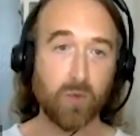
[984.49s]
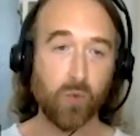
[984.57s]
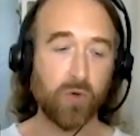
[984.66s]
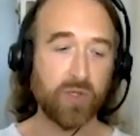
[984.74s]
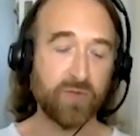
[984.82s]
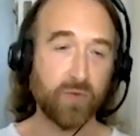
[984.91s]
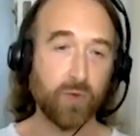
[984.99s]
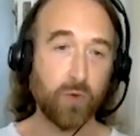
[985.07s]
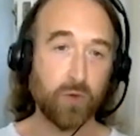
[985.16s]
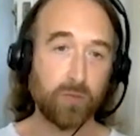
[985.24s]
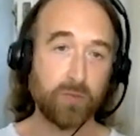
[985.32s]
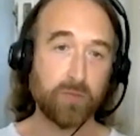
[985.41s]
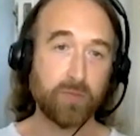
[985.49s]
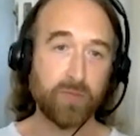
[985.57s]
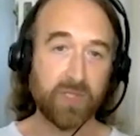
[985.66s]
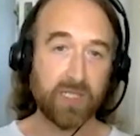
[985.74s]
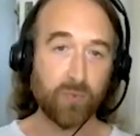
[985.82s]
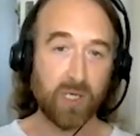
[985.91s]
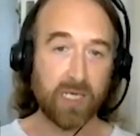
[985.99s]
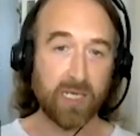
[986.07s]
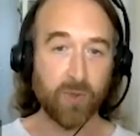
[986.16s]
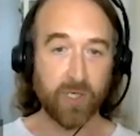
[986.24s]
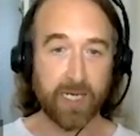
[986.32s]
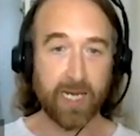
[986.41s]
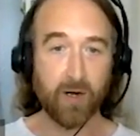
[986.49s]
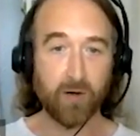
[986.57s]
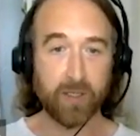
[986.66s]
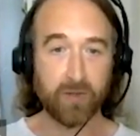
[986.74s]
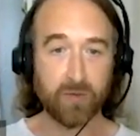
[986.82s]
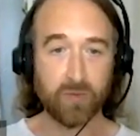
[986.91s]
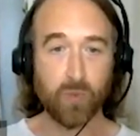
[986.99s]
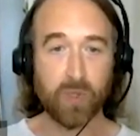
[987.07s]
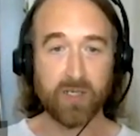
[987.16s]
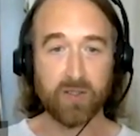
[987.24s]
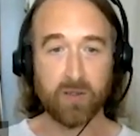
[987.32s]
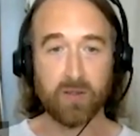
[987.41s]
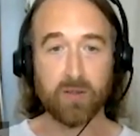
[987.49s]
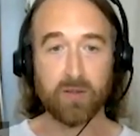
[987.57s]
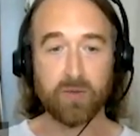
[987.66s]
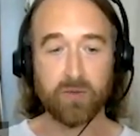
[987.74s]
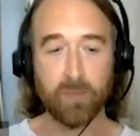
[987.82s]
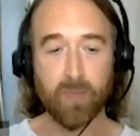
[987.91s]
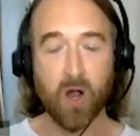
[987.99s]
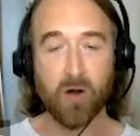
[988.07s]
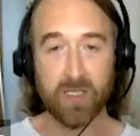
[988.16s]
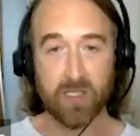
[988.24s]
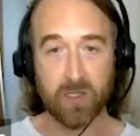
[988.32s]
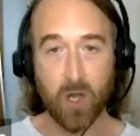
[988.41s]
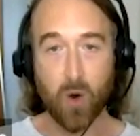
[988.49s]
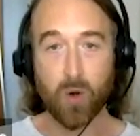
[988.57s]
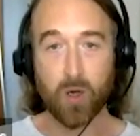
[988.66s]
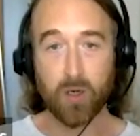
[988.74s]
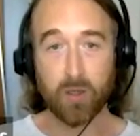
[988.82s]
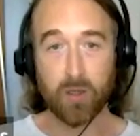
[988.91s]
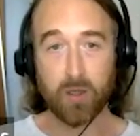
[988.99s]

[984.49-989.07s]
whereas for these preliminary hearings, the bar is lower.